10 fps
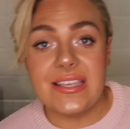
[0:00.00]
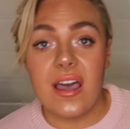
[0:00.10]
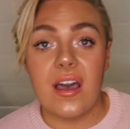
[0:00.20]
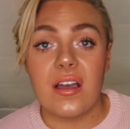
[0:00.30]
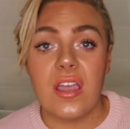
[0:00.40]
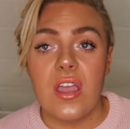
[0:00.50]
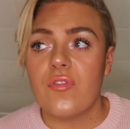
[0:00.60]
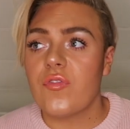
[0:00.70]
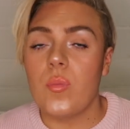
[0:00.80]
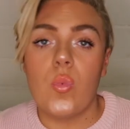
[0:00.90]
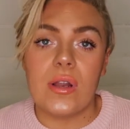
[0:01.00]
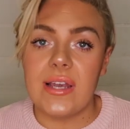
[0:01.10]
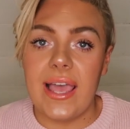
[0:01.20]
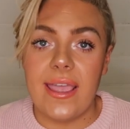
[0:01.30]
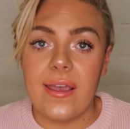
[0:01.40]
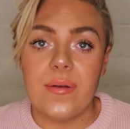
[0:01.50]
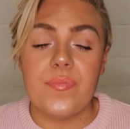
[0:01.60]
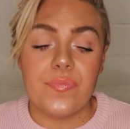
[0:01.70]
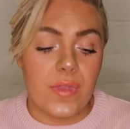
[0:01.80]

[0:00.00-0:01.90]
dark from one layer.